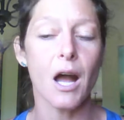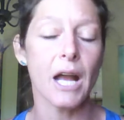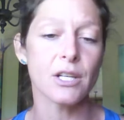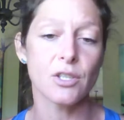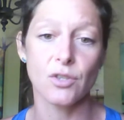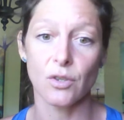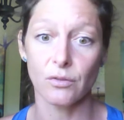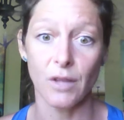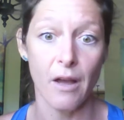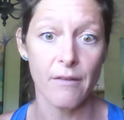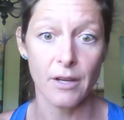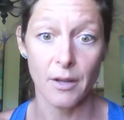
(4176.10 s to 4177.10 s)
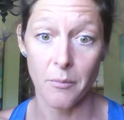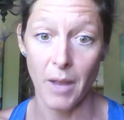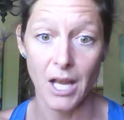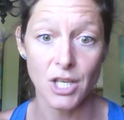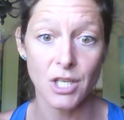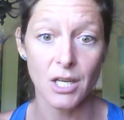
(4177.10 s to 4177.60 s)
I deserve love and
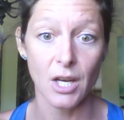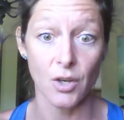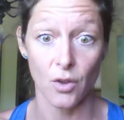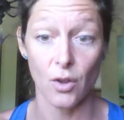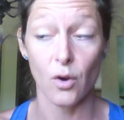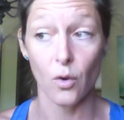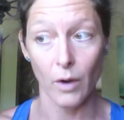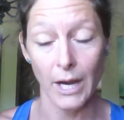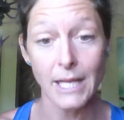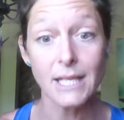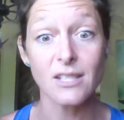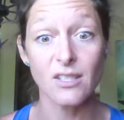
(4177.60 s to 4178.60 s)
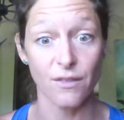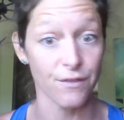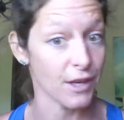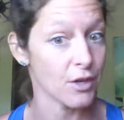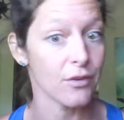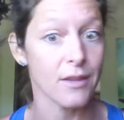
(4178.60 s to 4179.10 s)
compassion and the grace to
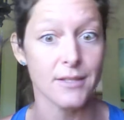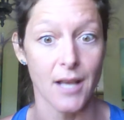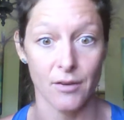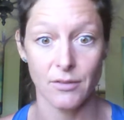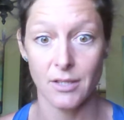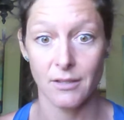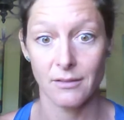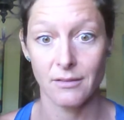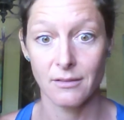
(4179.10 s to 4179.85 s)
figure this out.